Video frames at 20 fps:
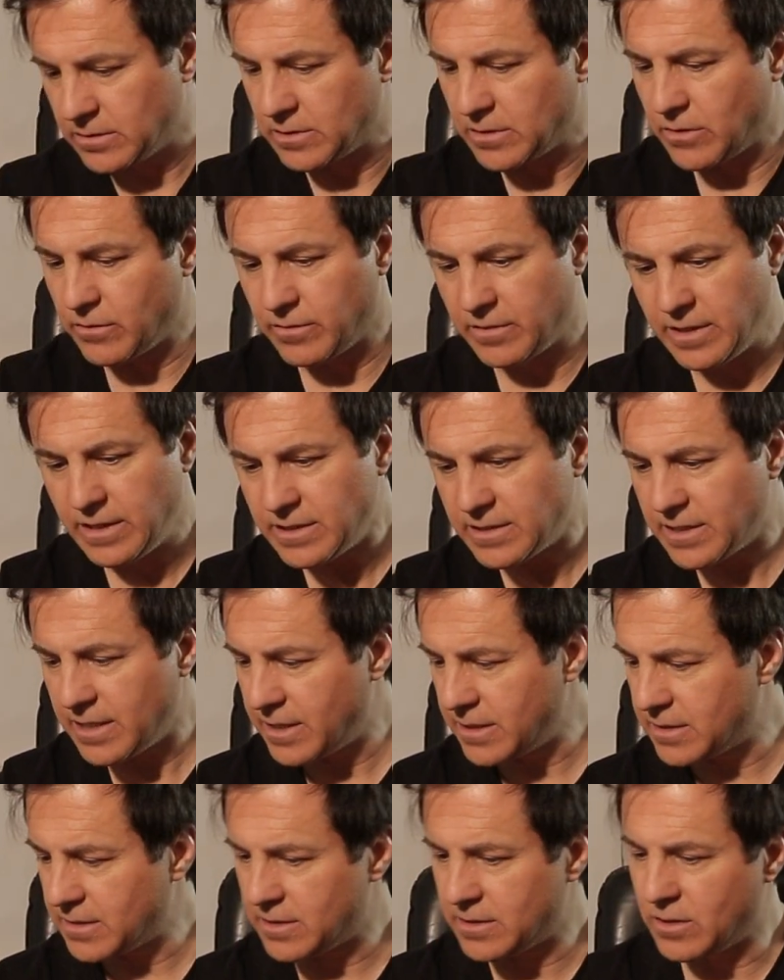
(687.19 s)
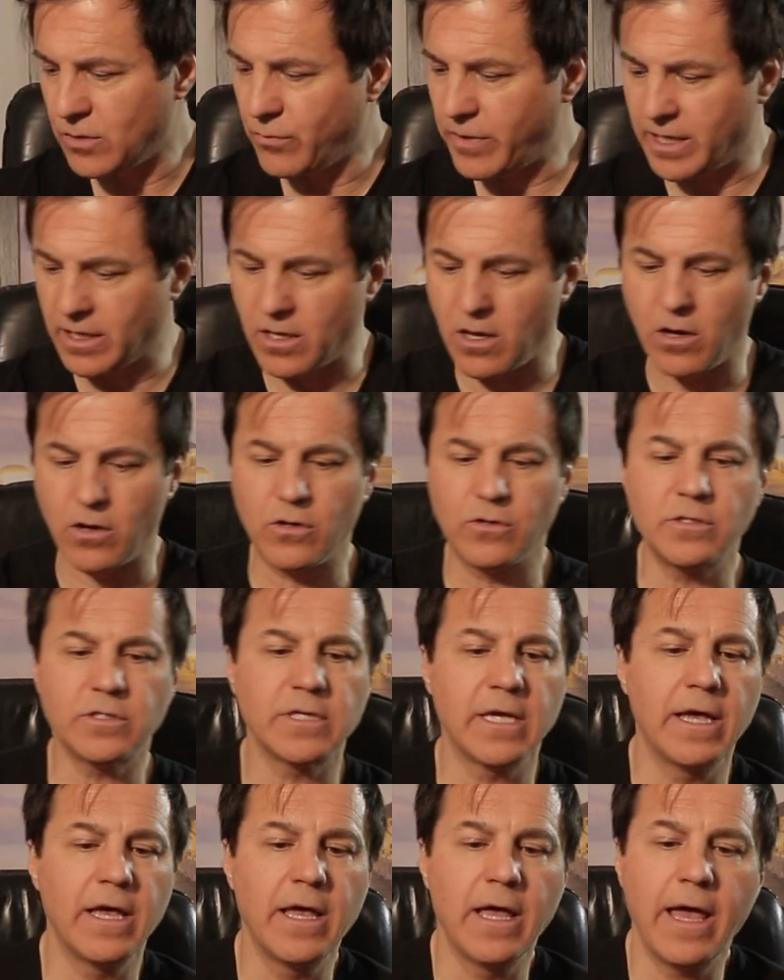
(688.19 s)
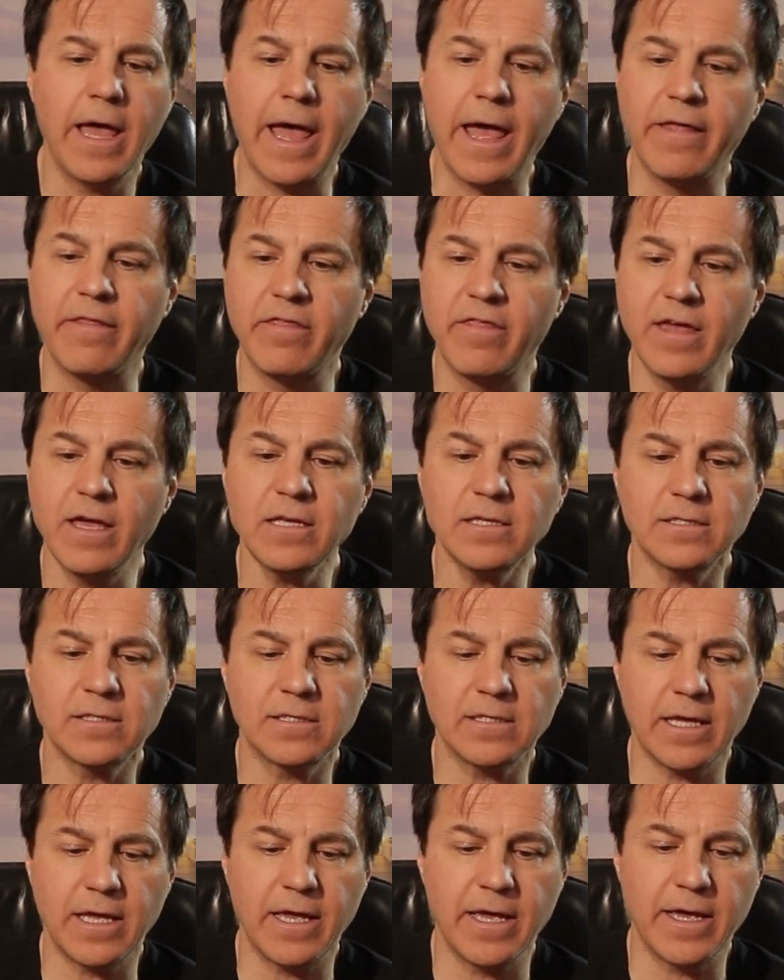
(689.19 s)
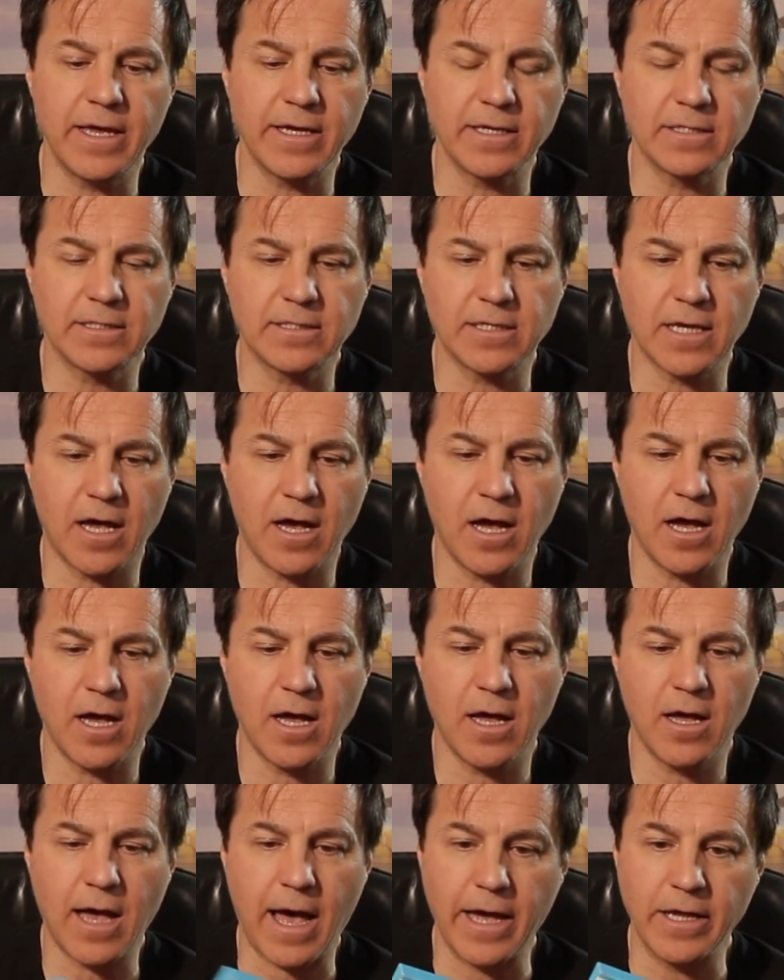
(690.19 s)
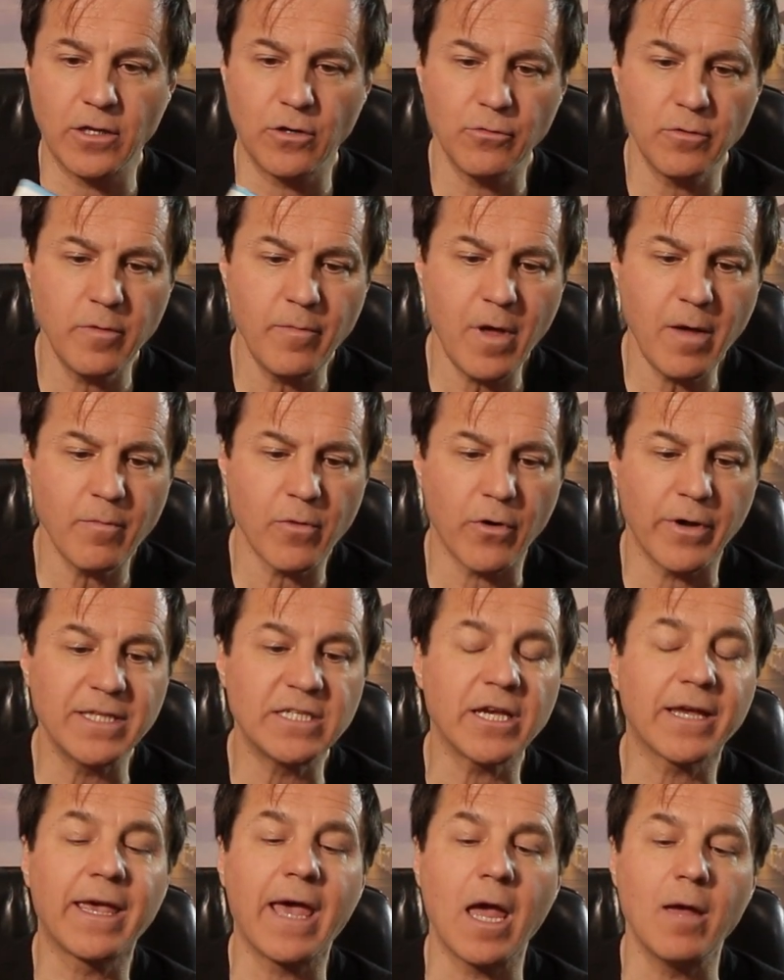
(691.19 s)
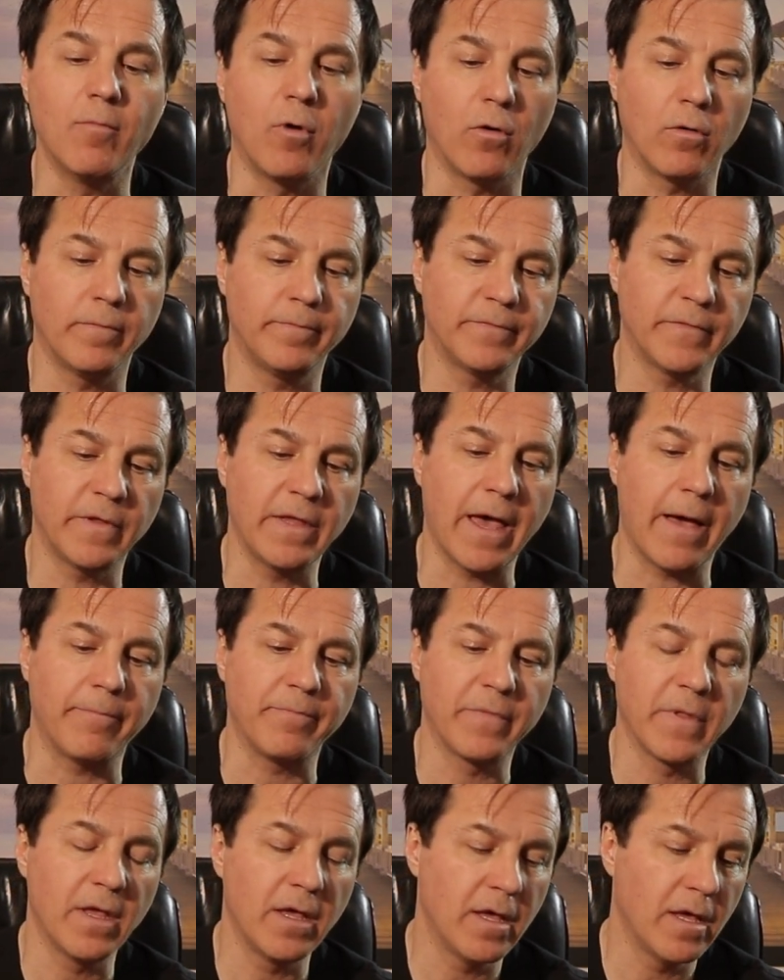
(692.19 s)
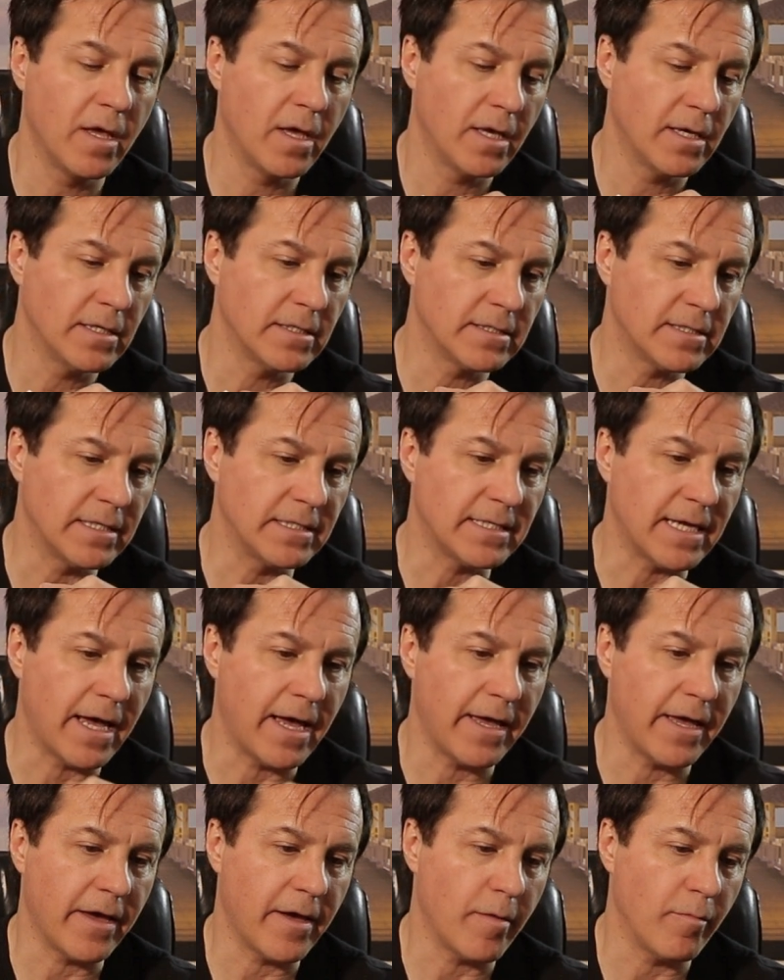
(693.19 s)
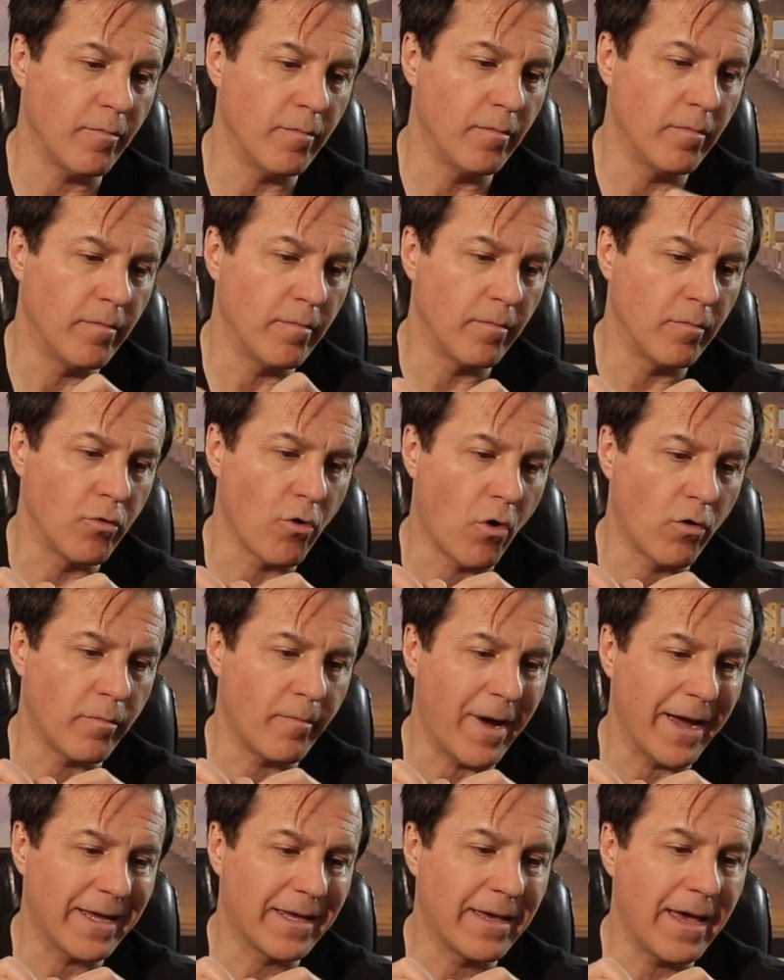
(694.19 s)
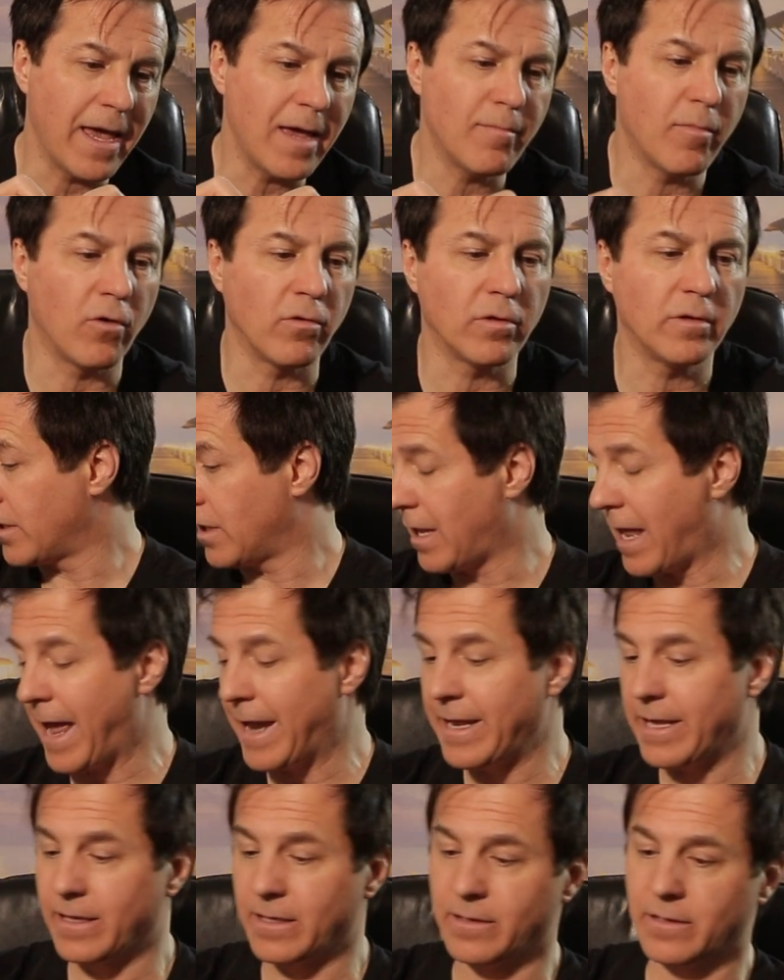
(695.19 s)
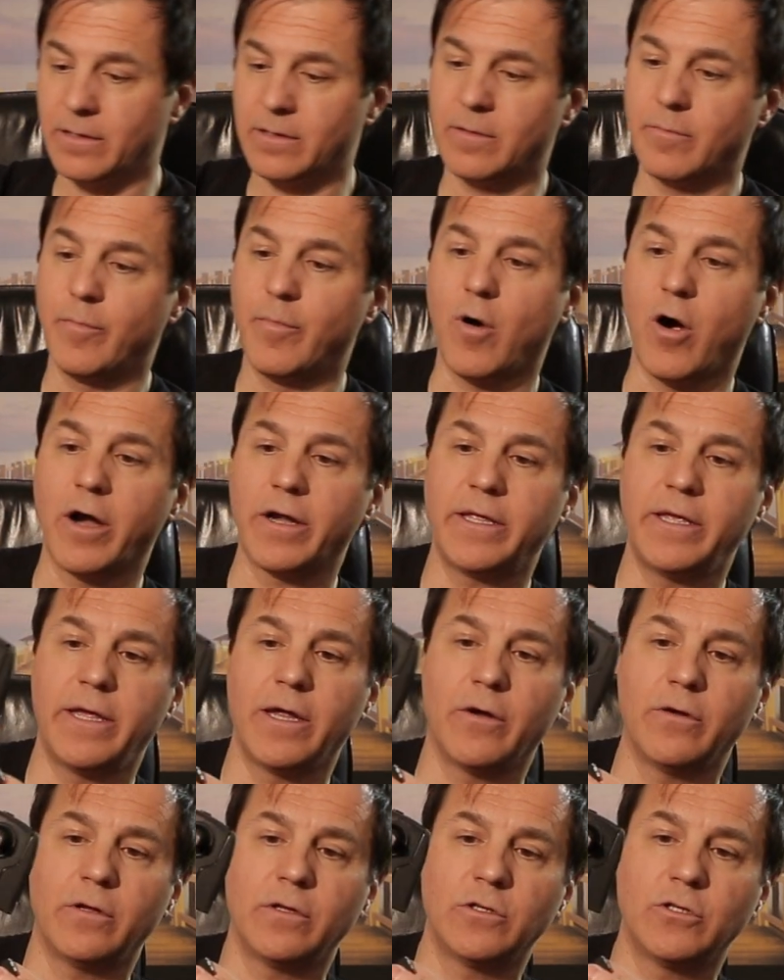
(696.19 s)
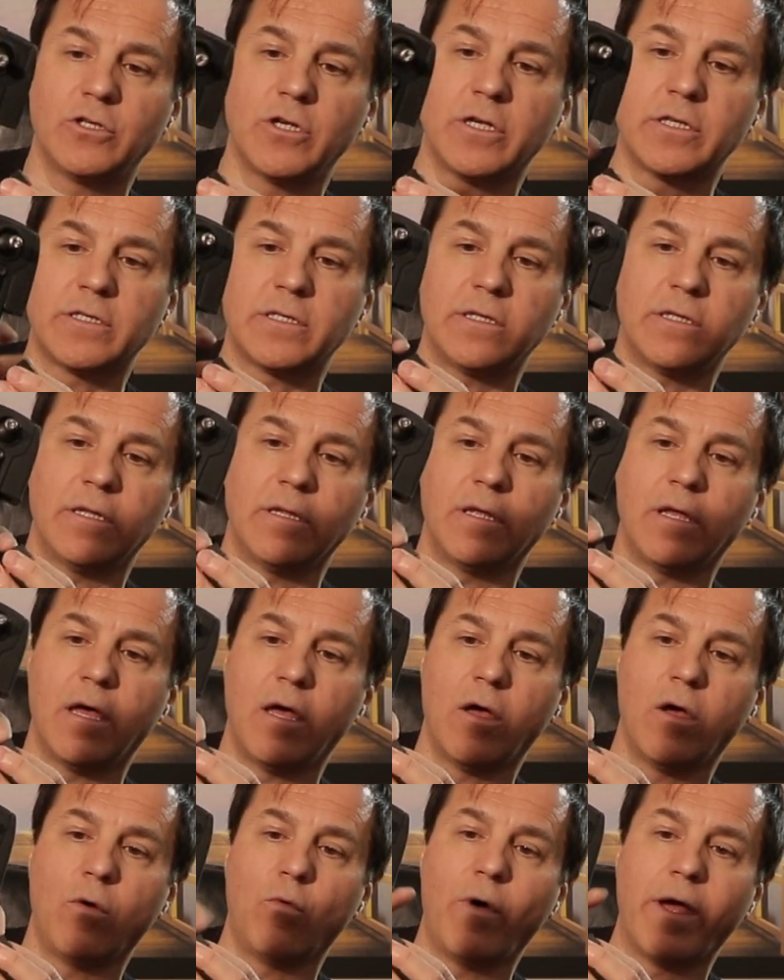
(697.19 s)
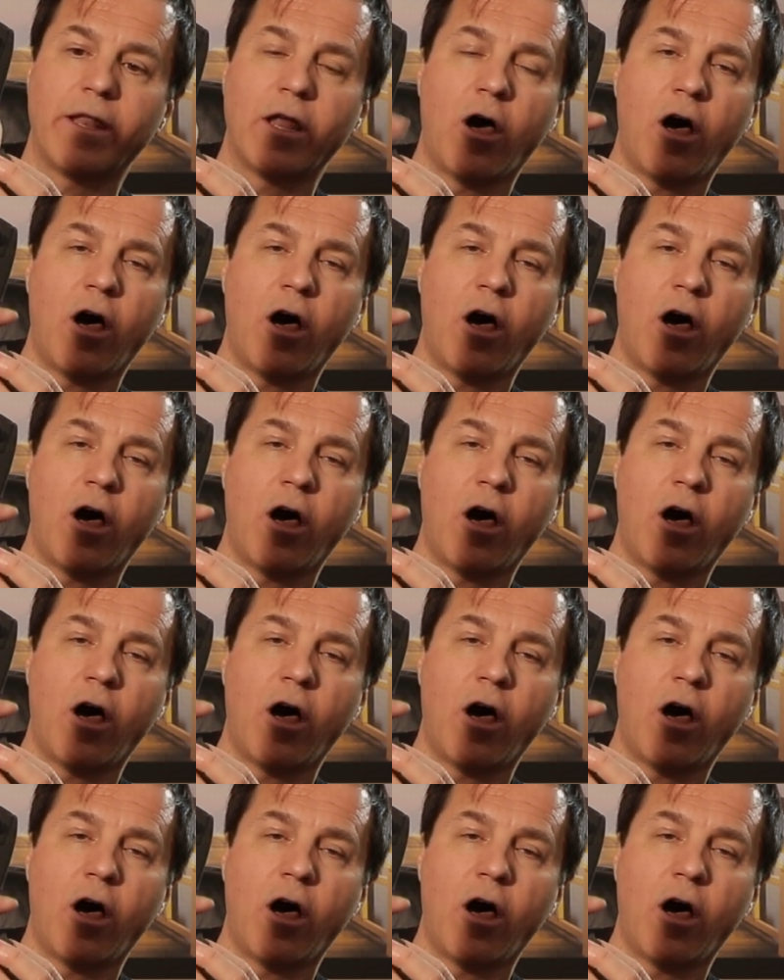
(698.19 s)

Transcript: So this is the way it goes. And this is, I don't remember, it's a cable, yeah. Since I broke my cable, the lighting part here just went